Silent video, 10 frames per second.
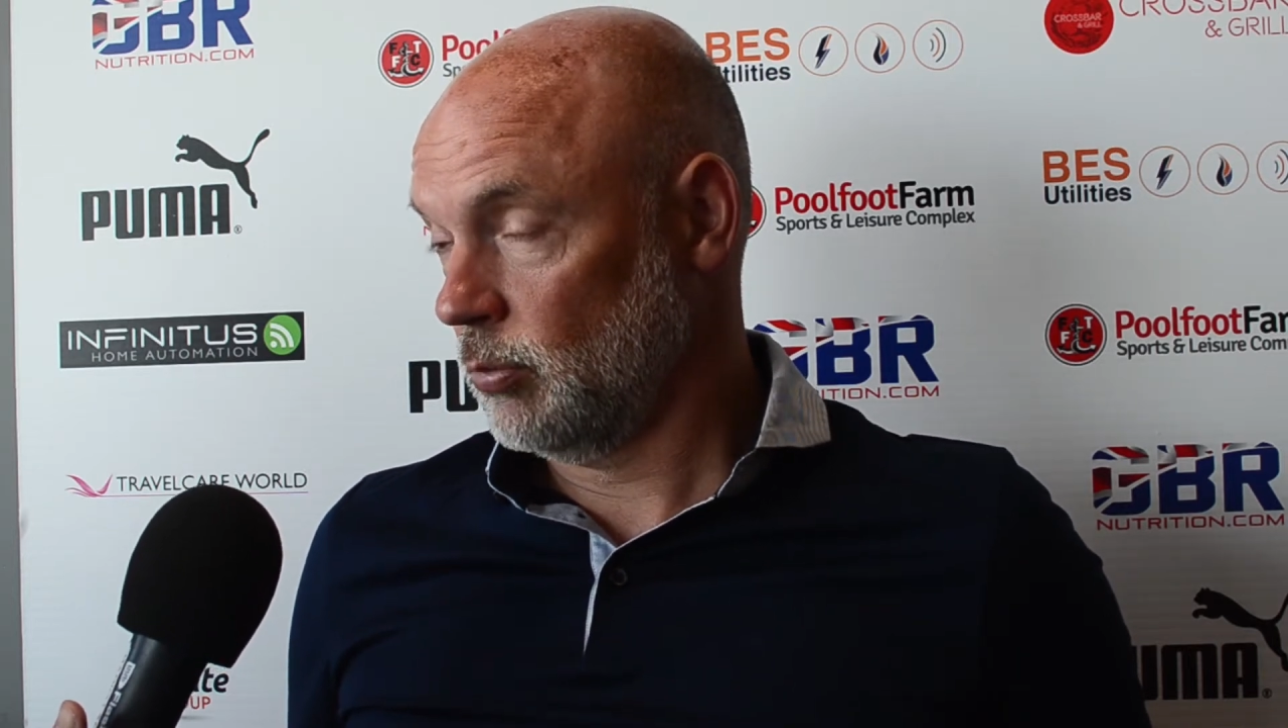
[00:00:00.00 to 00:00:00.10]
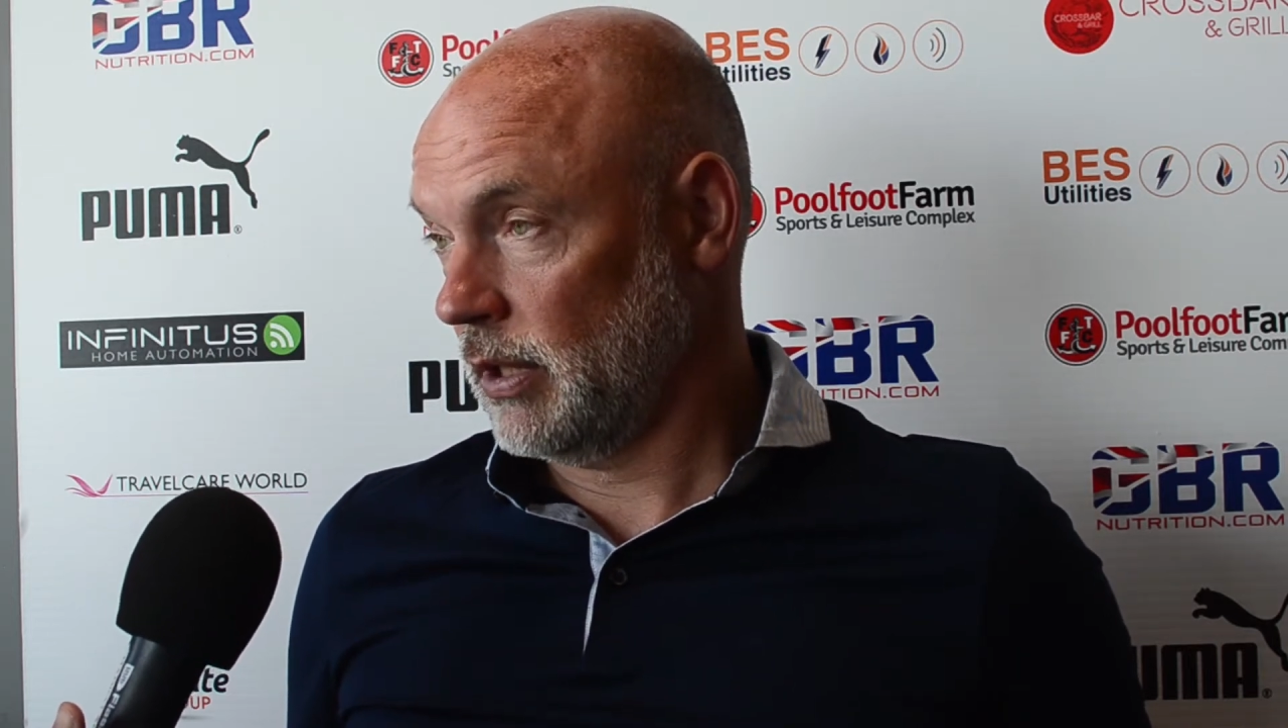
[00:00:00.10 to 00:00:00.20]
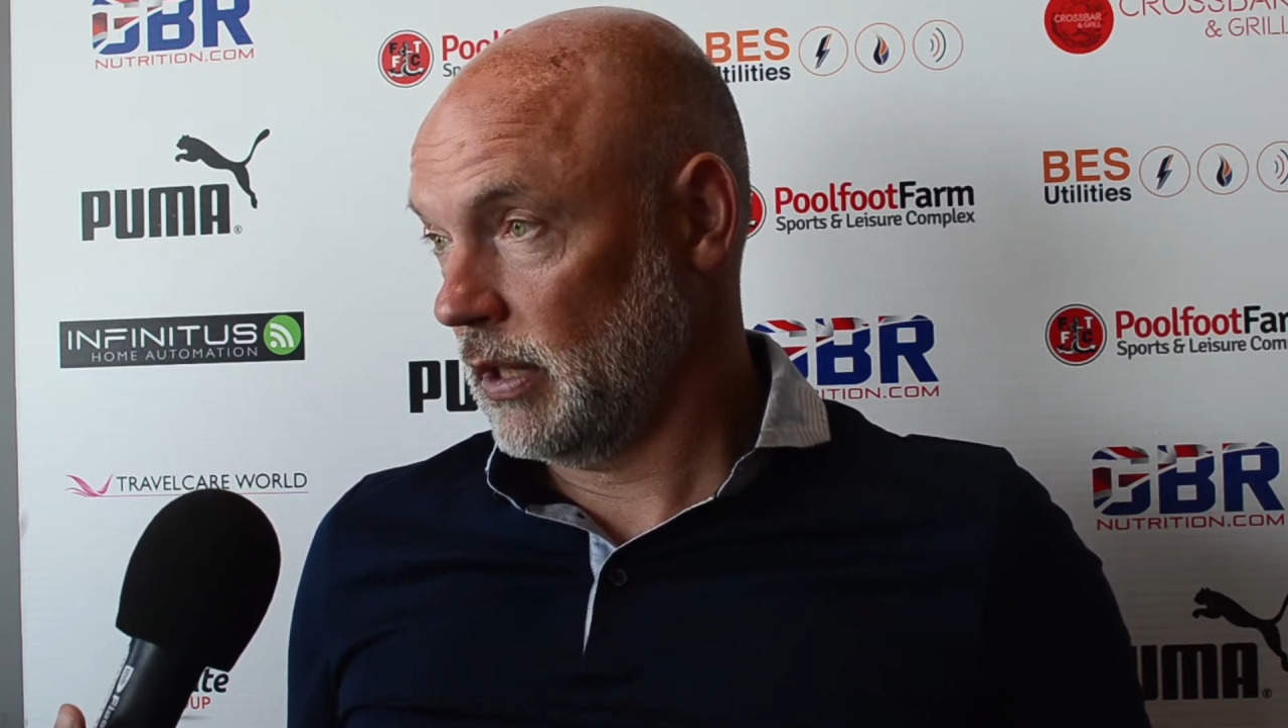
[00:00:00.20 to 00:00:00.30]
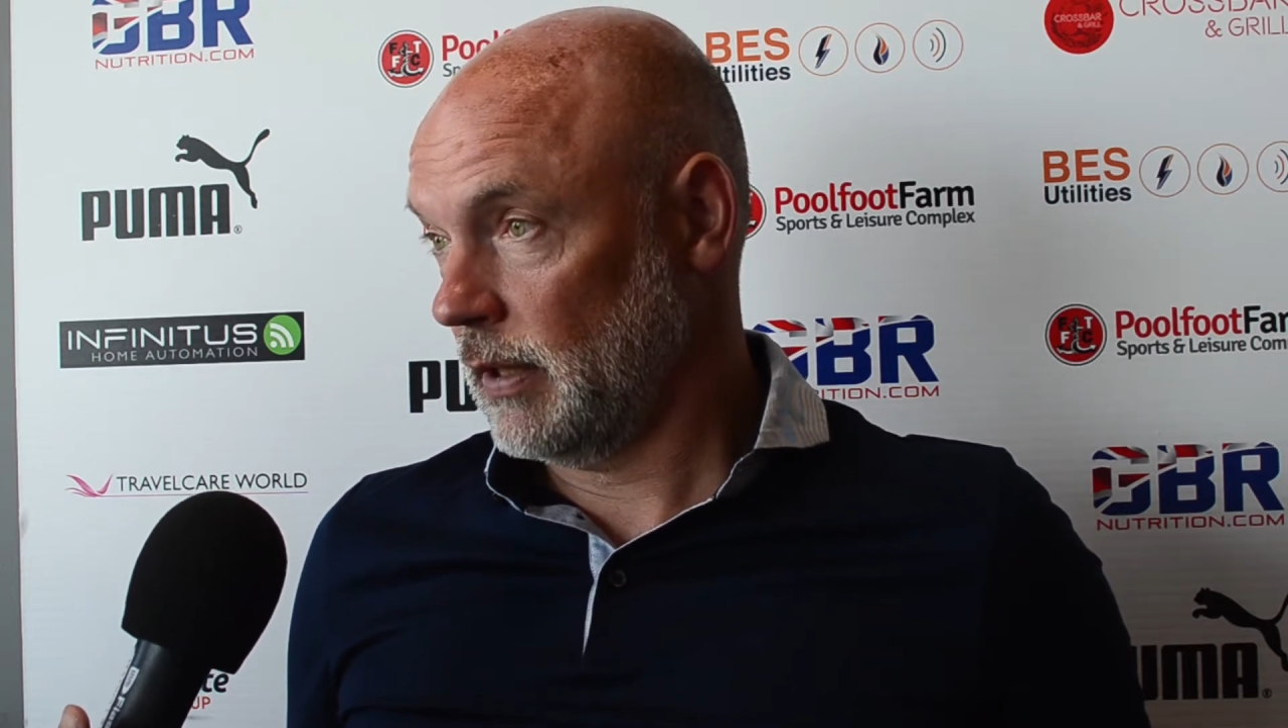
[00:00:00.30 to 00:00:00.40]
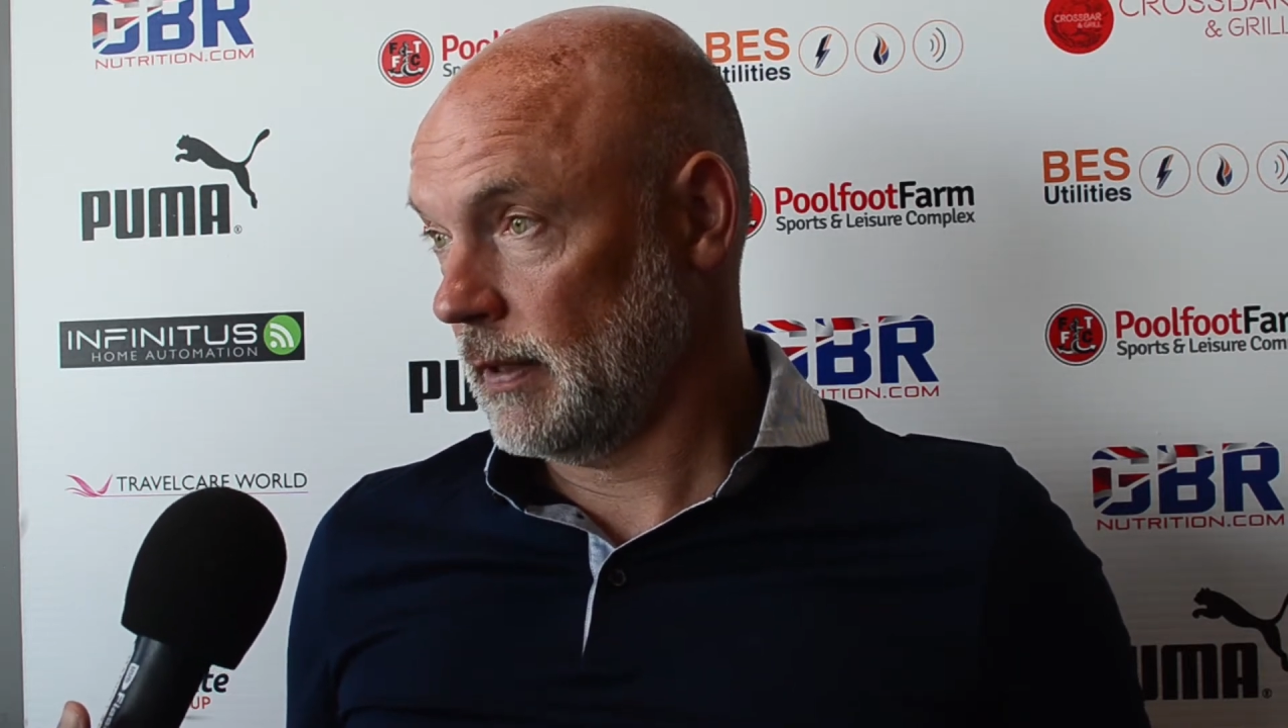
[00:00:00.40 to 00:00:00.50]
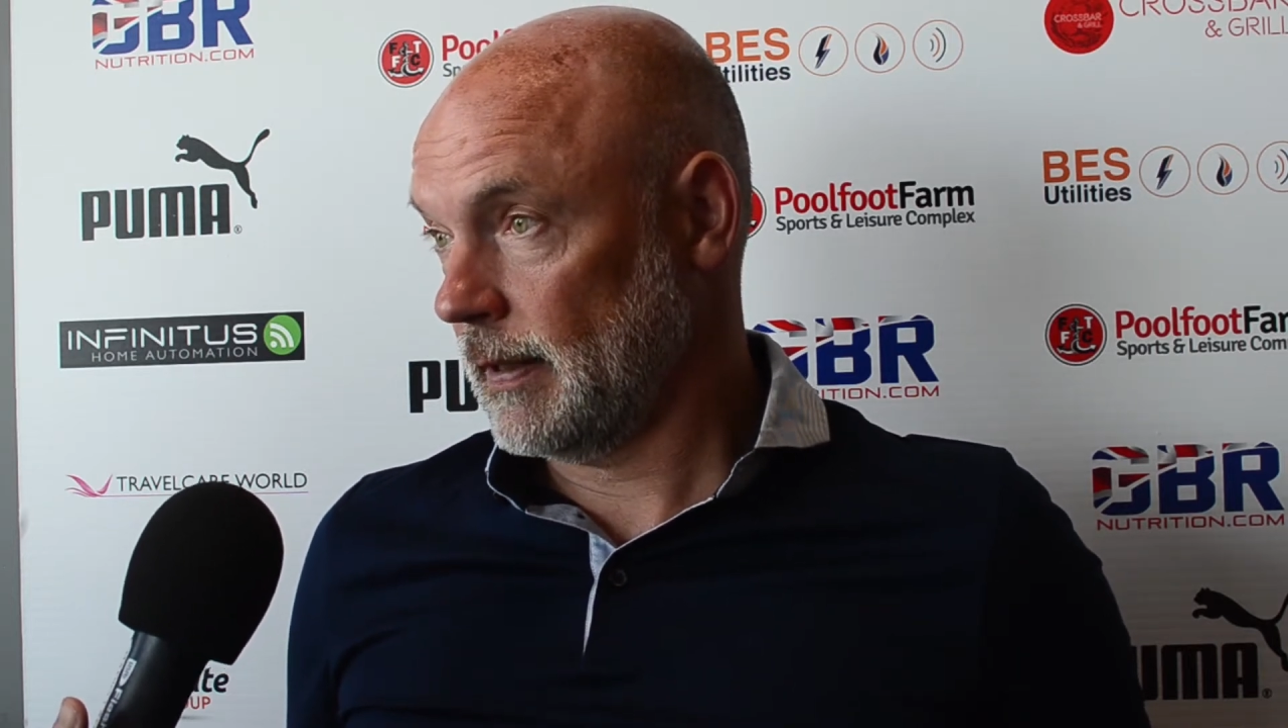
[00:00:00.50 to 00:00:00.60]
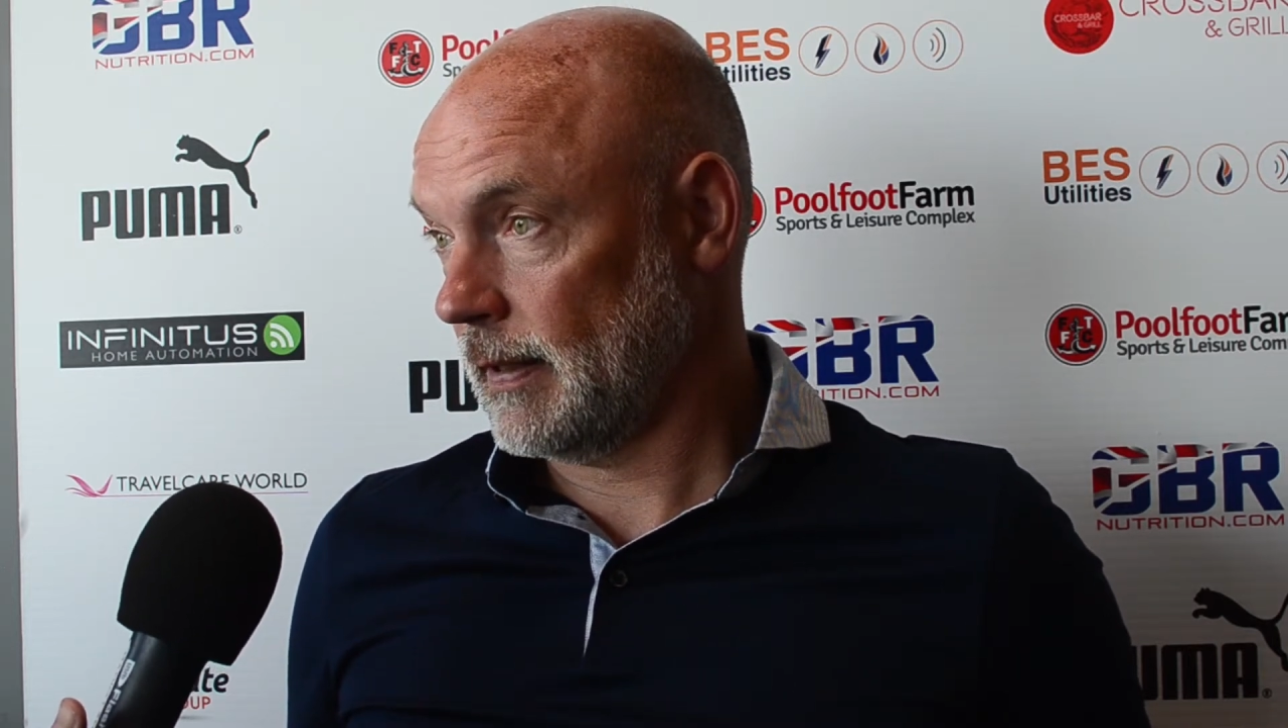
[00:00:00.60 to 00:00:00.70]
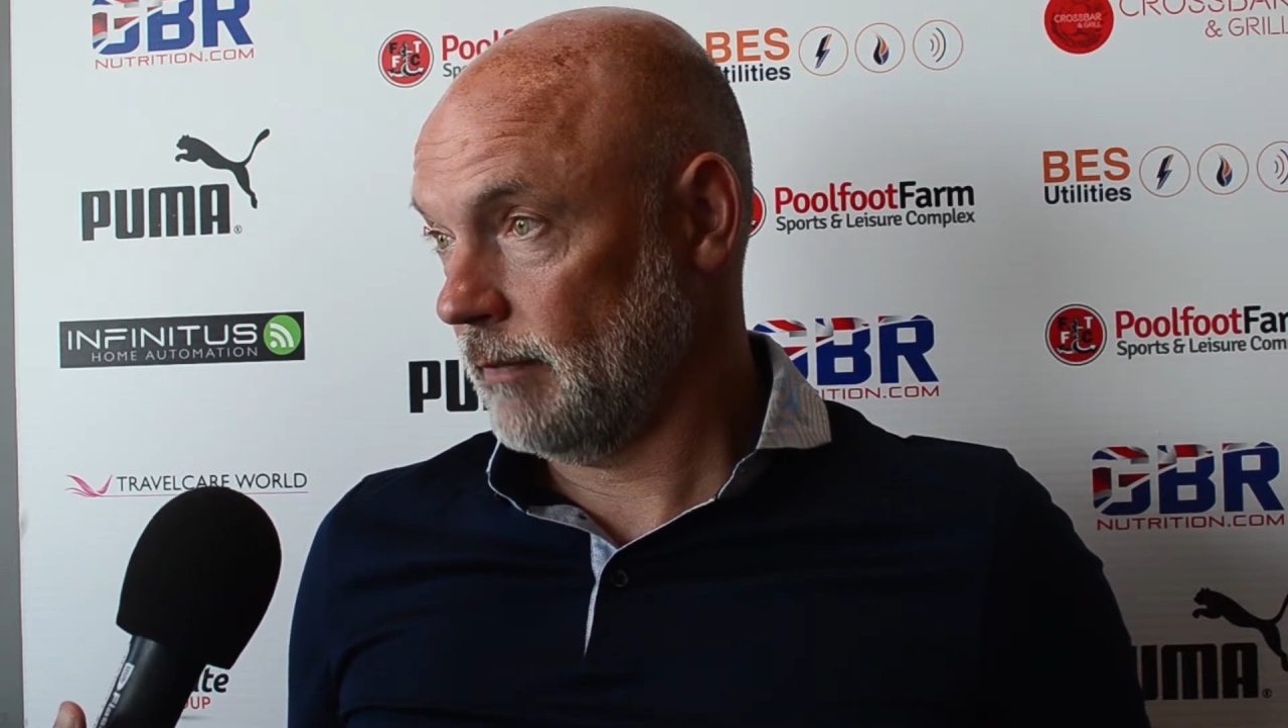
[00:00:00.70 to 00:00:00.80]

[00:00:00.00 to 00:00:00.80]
we, uh,